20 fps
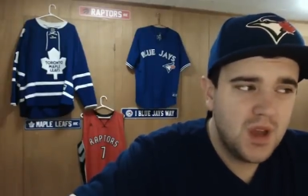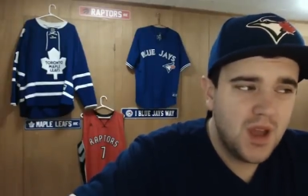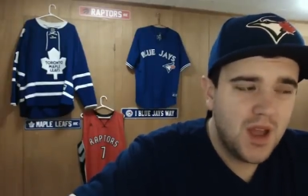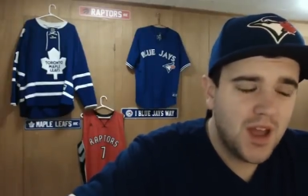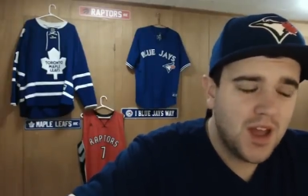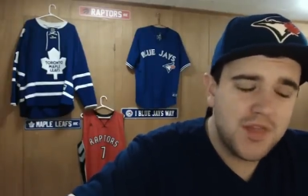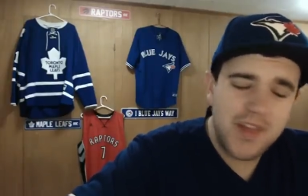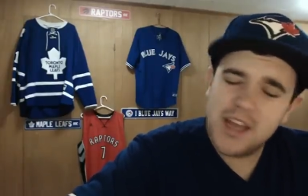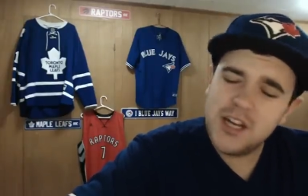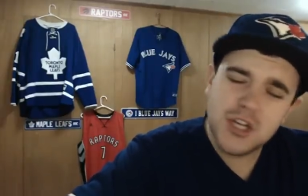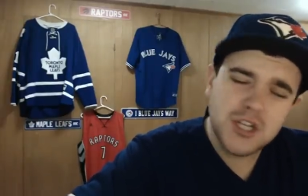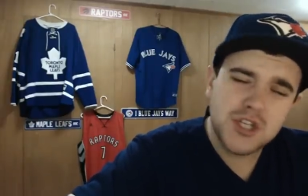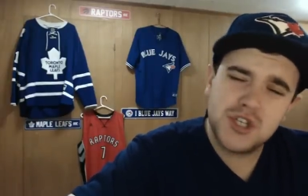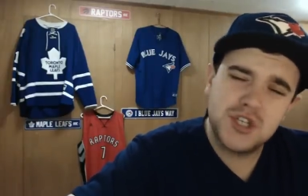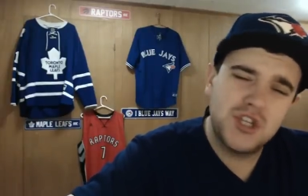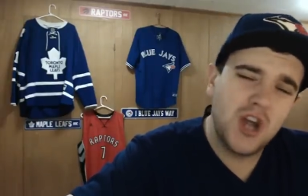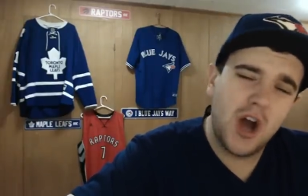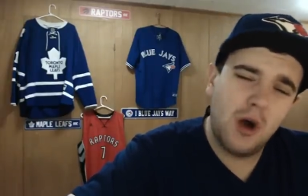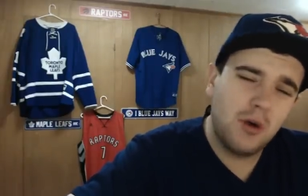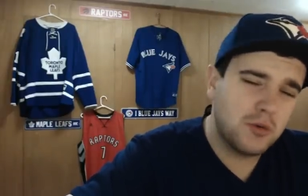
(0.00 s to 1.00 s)
They
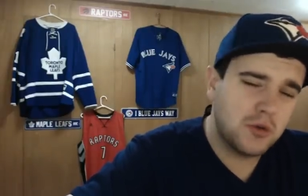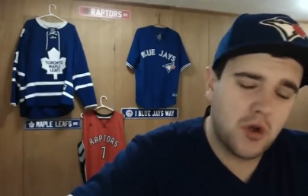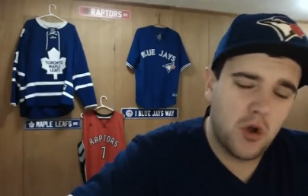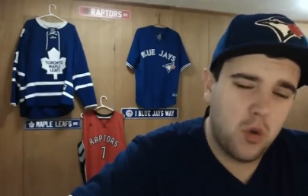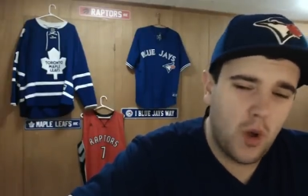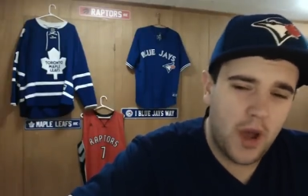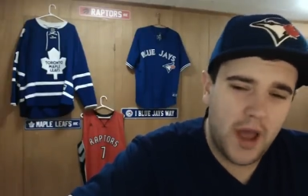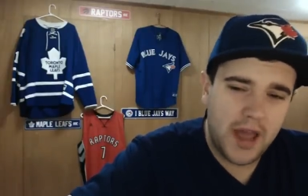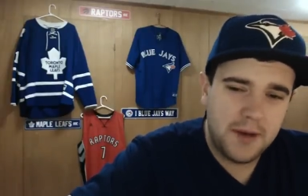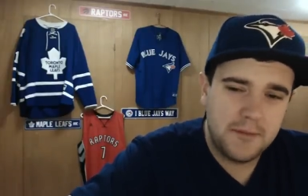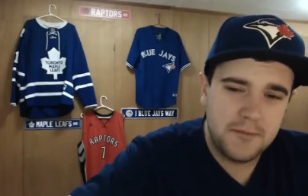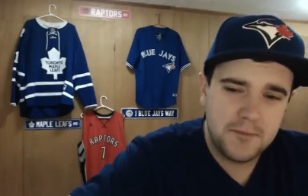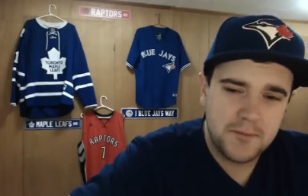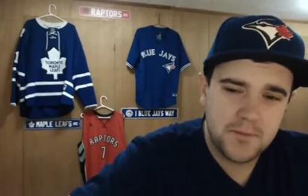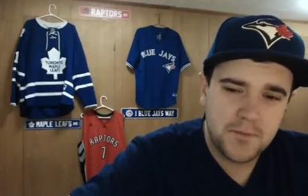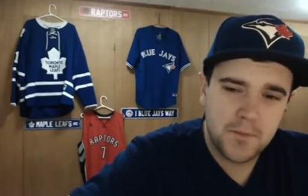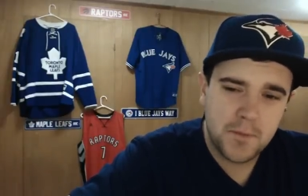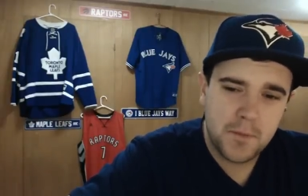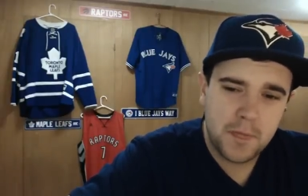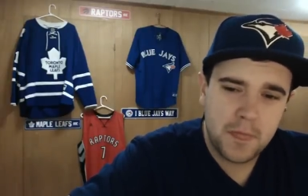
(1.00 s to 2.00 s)
just don't quit.
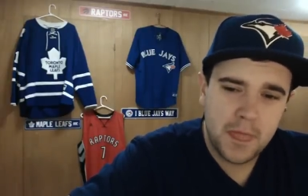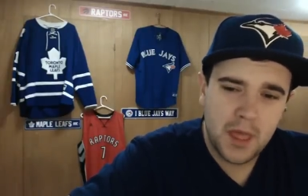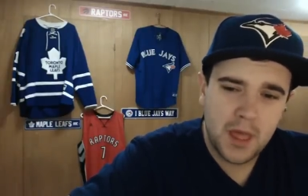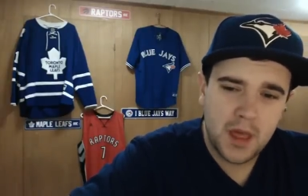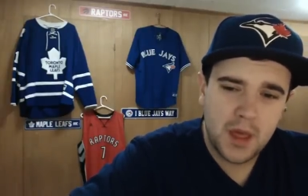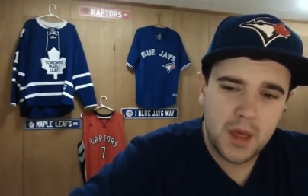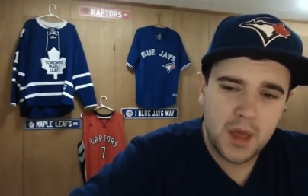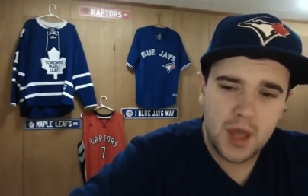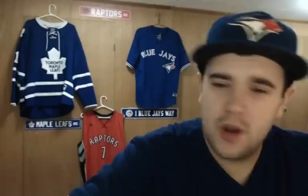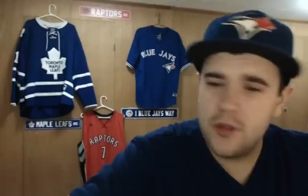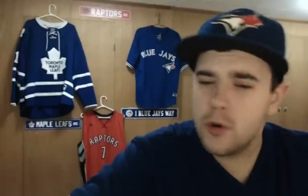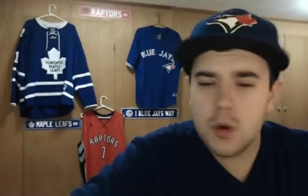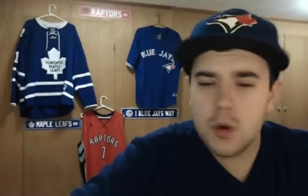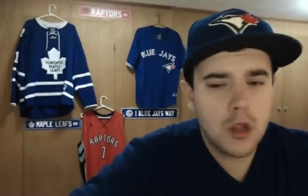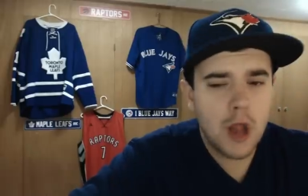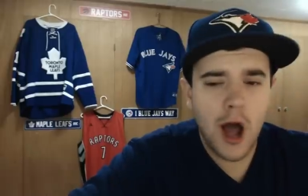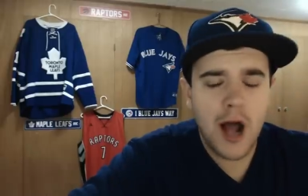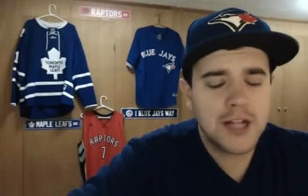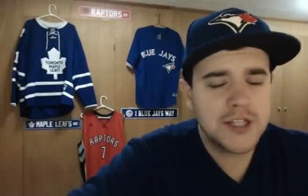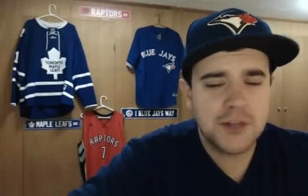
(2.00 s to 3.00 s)
You know, there were
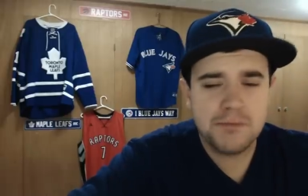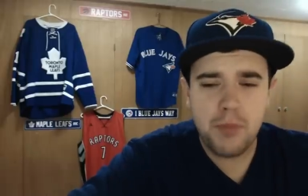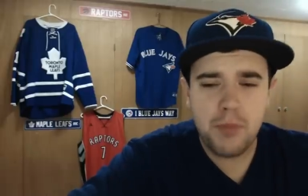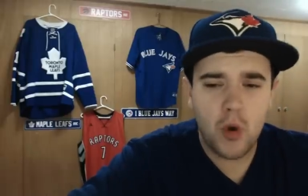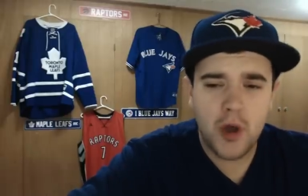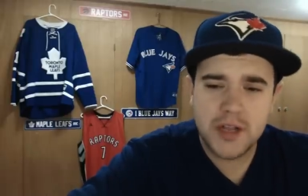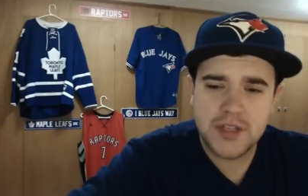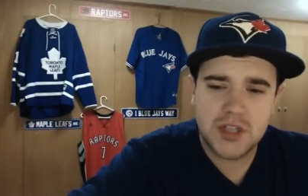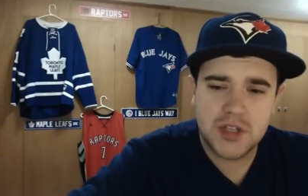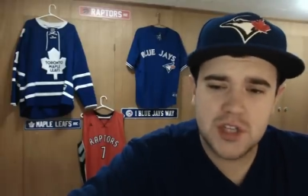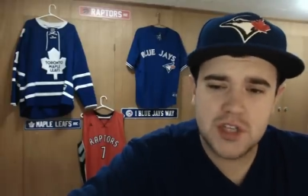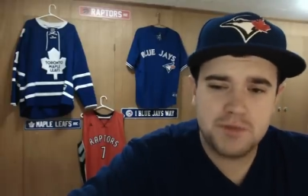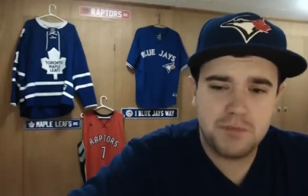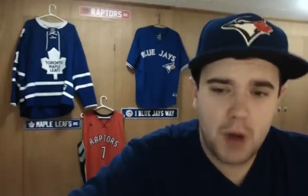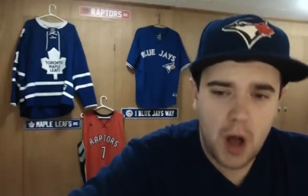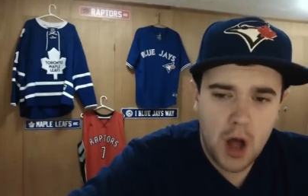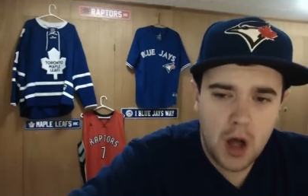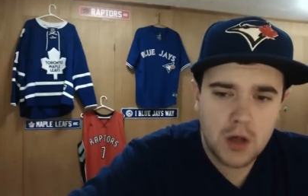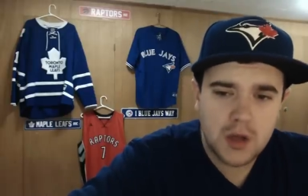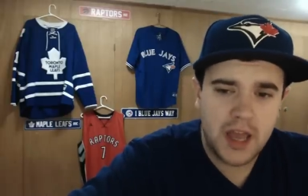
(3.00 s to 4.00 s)
lots of points in this
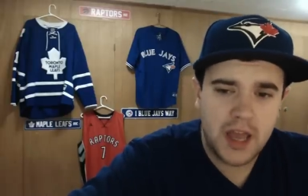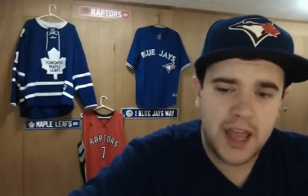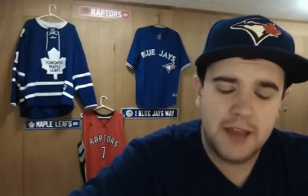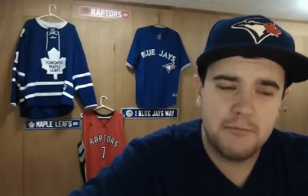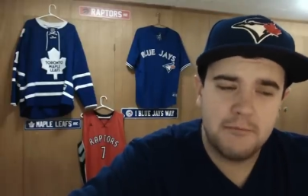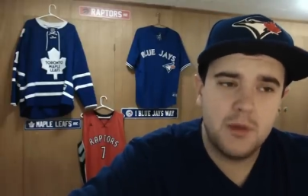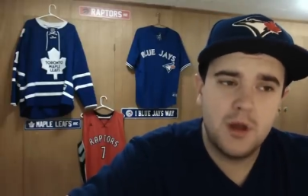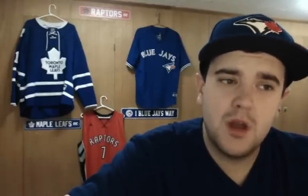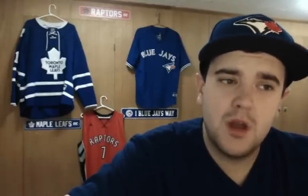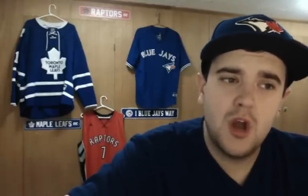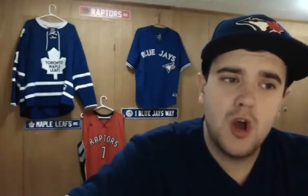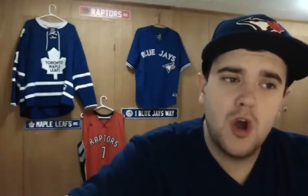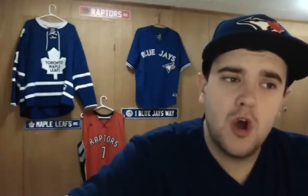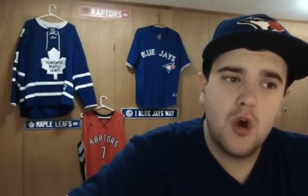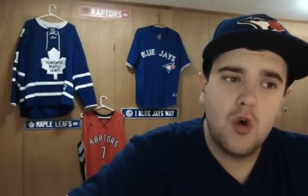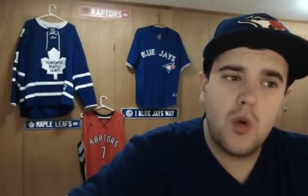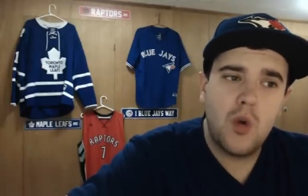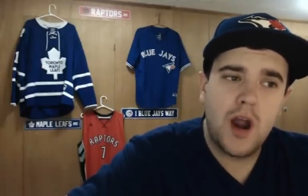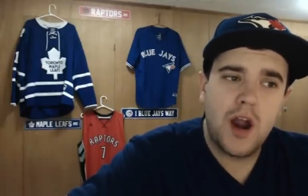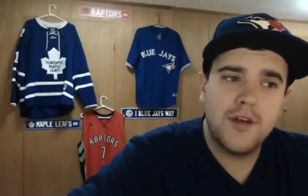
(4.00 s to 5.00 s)
ball game
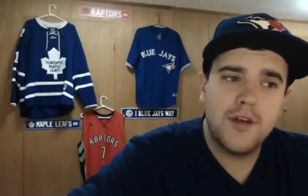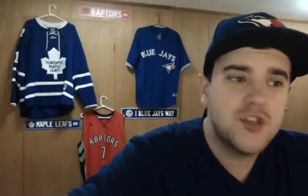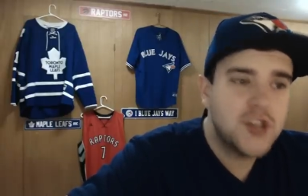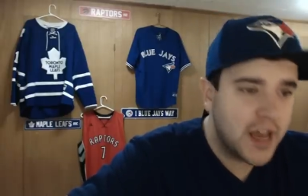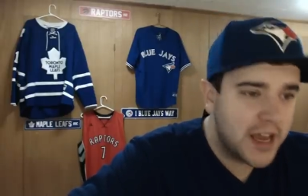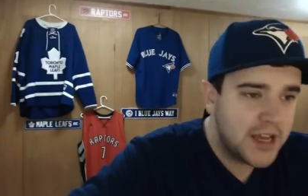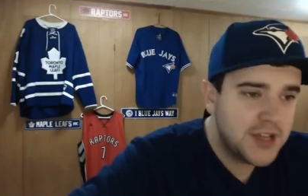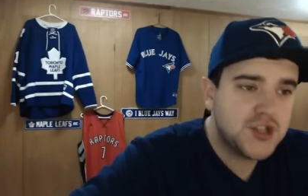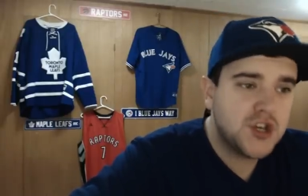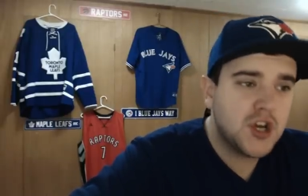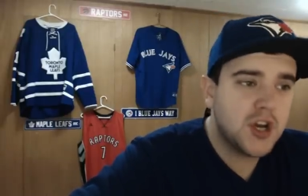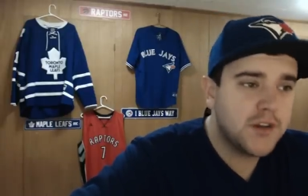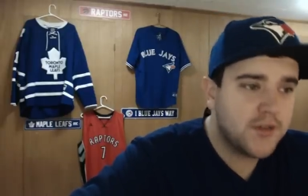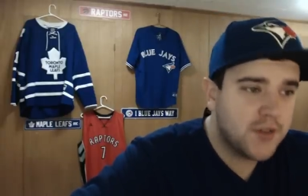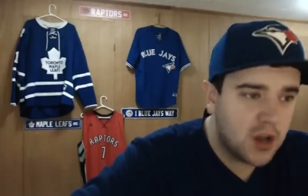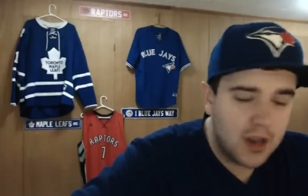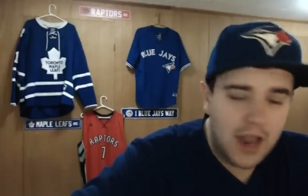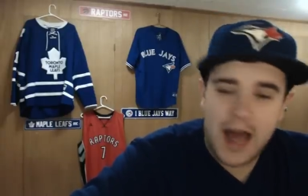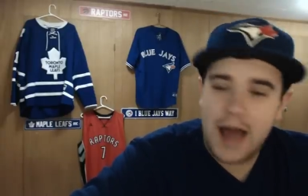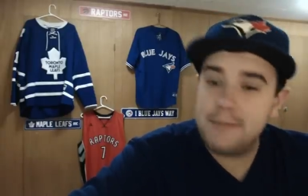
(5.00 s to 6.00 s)
where the Jays could have
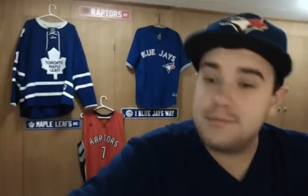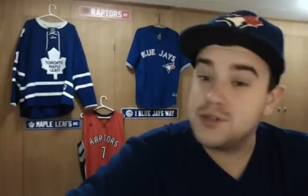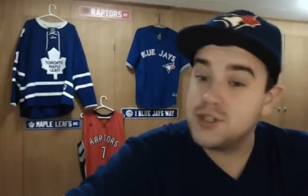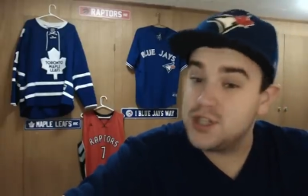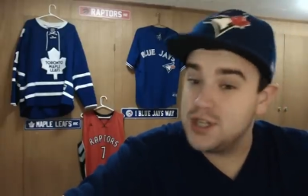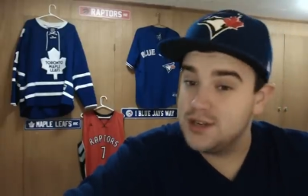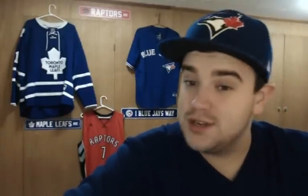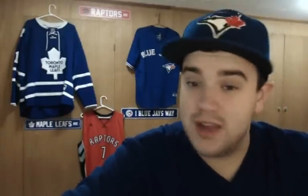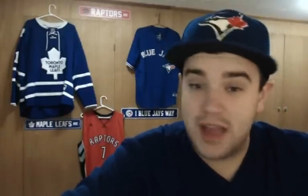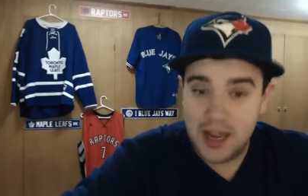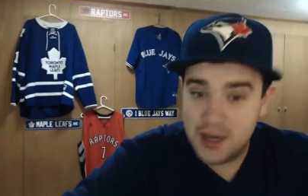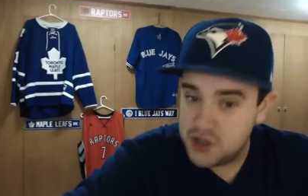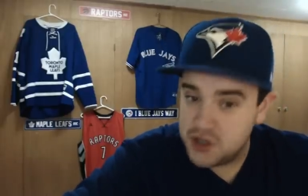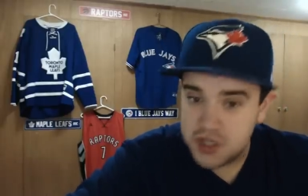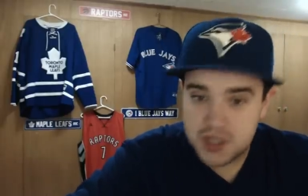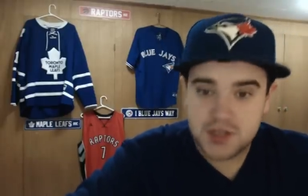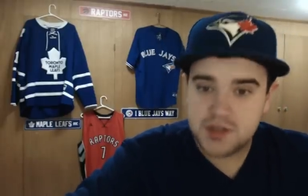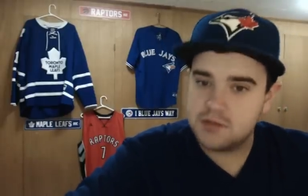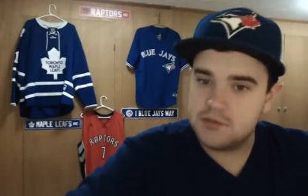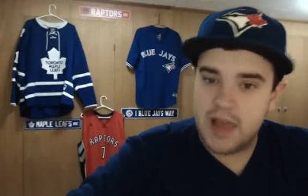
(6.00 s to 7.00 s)
collapsed and, and
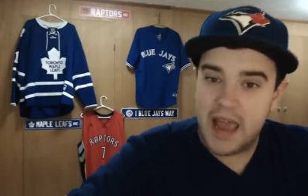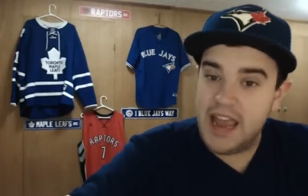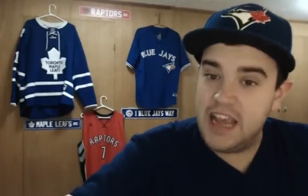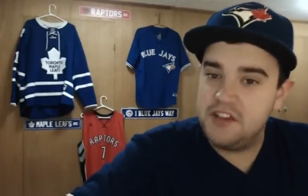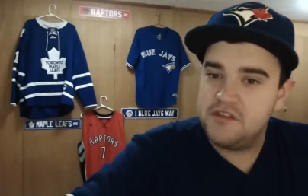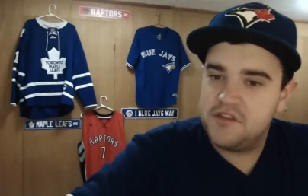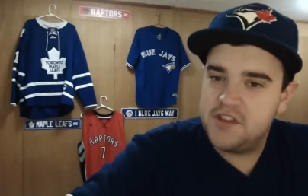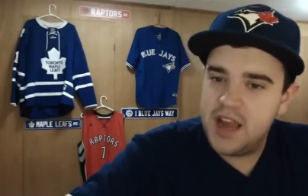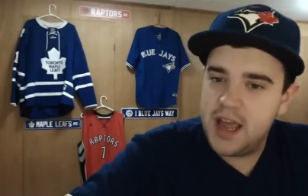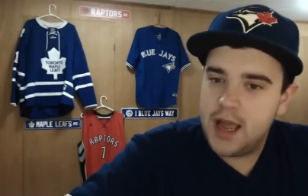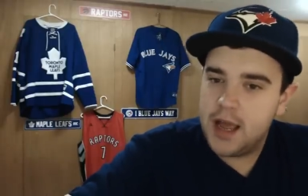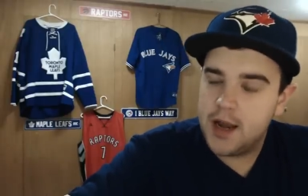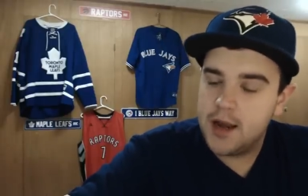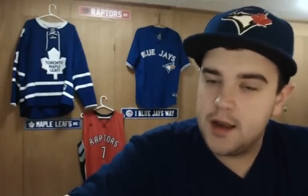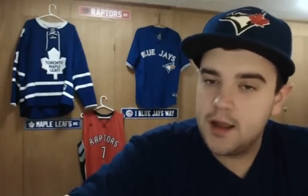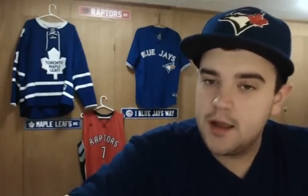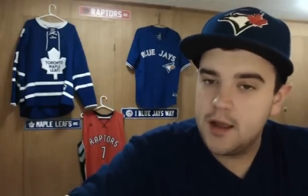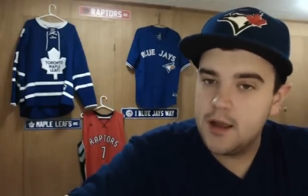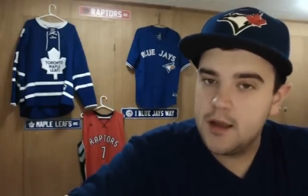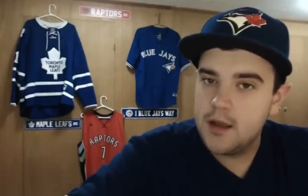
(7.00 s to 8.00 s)
just caved
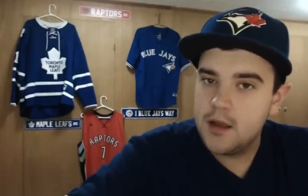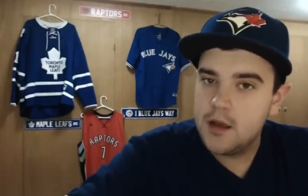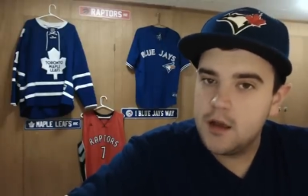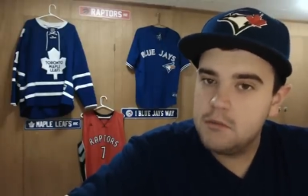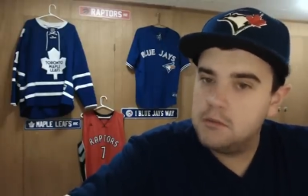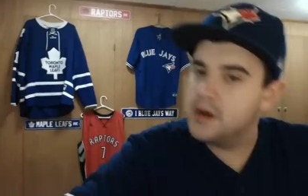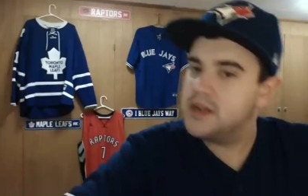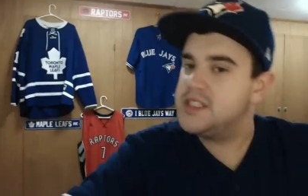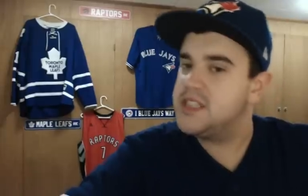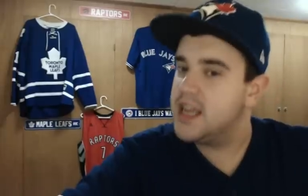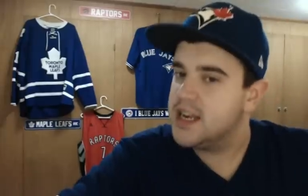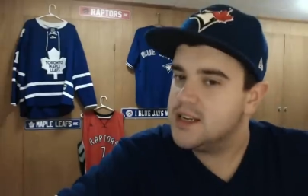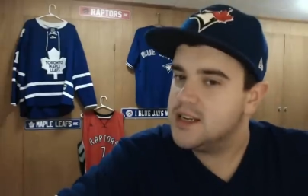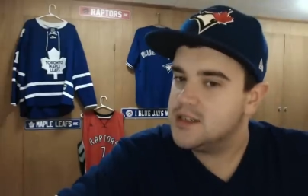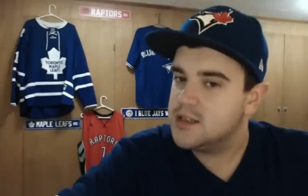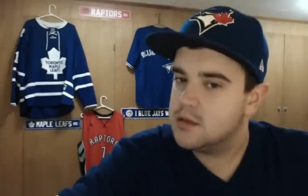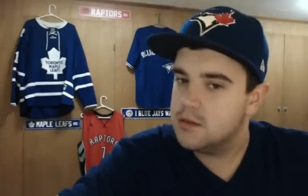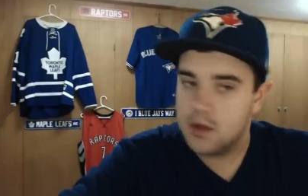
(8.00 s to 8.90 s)
in but didn't.